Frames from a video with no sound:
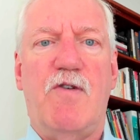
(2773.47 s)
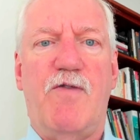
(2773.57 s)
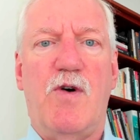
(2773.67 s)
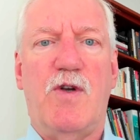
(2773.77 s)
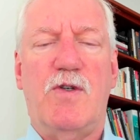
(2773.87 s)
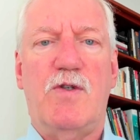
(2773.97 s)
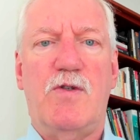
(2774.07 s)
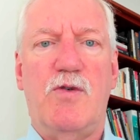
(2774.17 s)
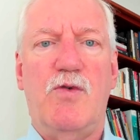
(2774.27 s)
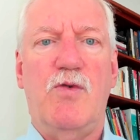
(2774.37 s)
devoted
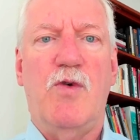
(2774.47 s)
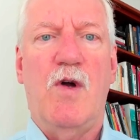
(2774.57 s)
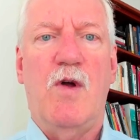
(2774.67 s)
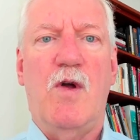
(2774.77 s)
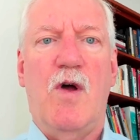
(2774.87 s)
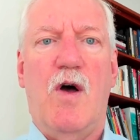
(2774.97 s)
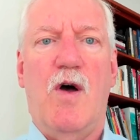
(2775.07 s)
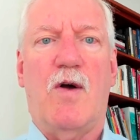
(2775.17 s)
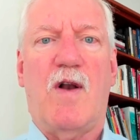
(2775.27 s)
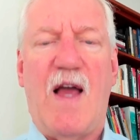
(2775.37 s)
to
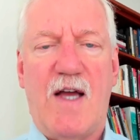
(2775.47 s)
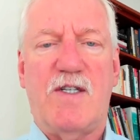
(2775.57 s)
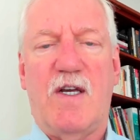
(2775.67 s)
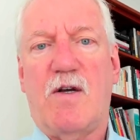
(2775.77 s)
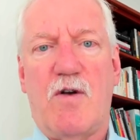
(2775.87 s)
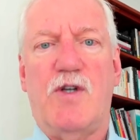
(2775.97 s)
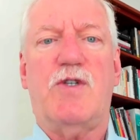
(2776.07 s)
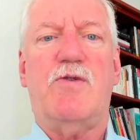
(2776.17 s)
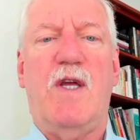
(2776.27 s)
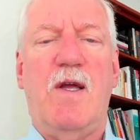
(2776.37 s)
classic
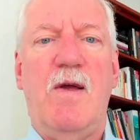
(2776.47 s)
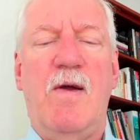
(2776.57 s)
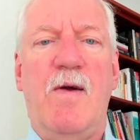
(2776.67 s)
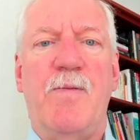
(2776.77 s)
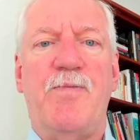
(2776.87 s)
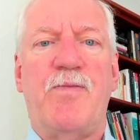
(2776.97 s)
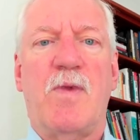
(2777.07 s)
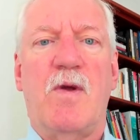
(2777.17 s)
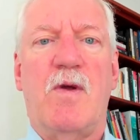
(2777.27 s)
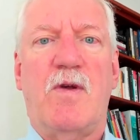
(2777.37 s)
clustering.
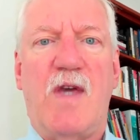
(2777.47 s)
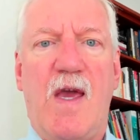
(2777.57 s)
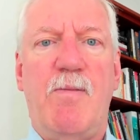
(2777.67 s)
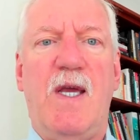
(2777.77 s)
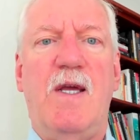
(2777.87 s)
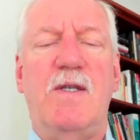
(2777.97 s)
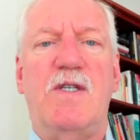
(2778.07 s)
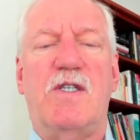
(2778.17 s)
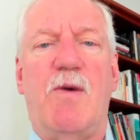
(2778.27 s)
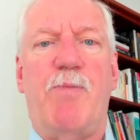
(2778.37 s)

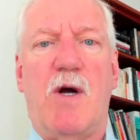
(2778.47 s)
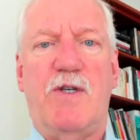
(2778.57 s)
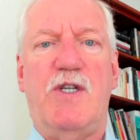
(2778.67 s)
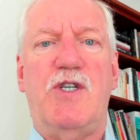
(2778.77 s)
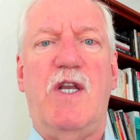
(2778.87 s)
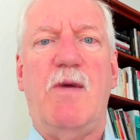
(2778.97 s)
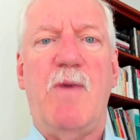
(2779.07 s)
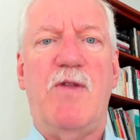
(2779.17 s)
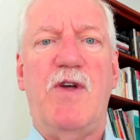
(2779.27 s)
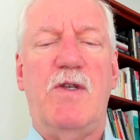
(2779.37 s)
Kmeans is a partitioning
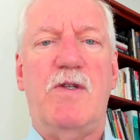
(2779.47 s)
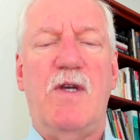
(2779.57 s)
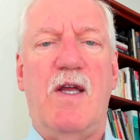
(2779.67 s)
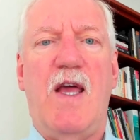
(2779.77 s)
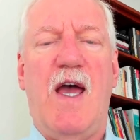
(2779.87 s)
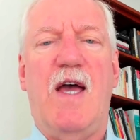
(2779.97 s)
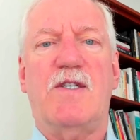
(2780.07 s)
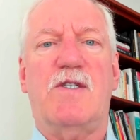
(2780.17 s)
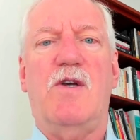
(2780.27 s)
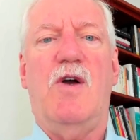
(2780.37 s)
method. It
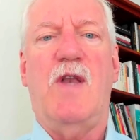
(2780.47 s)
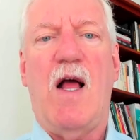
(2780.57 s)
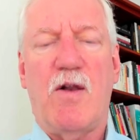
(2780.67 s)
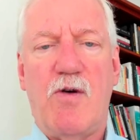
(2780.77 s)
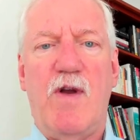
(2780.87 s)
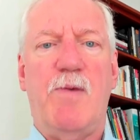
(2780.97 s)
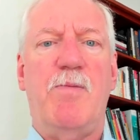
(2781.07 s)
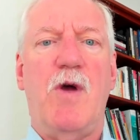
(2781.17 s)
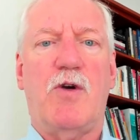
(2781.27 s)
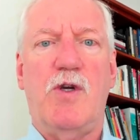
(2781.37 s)
has an
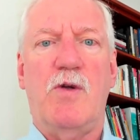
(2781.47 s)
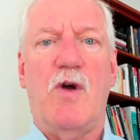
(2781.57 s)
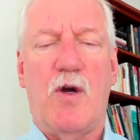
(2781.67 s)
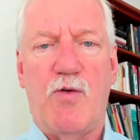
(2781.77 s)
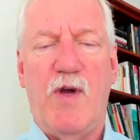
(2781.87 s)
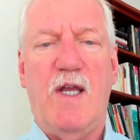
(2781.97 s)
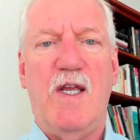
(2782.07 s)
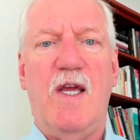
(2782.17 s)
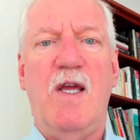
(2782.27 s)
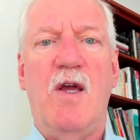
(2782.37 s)
algorithm, a
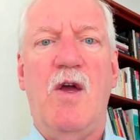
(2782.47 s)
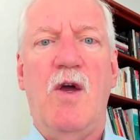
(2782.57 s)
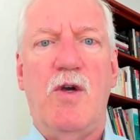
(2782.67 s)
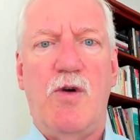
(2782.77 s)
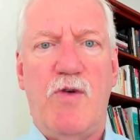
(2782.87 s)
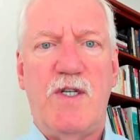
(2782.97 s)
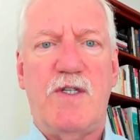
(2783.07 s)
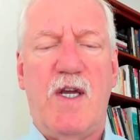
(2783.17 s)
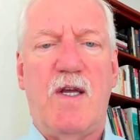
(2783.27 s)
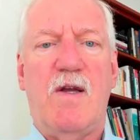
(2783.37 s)
greedy
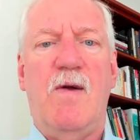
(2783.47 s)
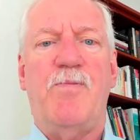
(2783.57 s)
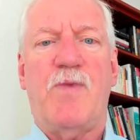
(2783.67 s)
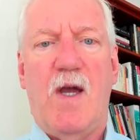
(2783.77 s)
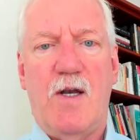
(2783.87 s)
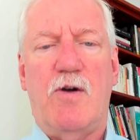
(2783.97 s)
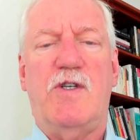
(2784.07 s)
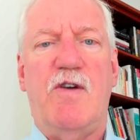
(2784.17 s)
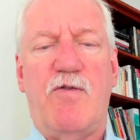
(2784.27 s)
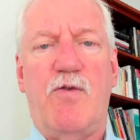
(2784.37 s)
heuristic,
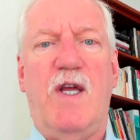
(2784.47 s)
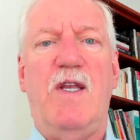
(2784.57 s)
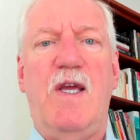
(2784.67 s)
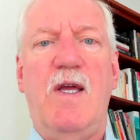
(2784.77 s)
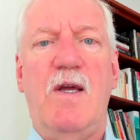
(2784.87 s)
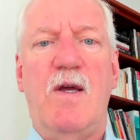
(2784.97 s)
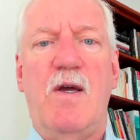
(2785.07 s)
iterative, greedy,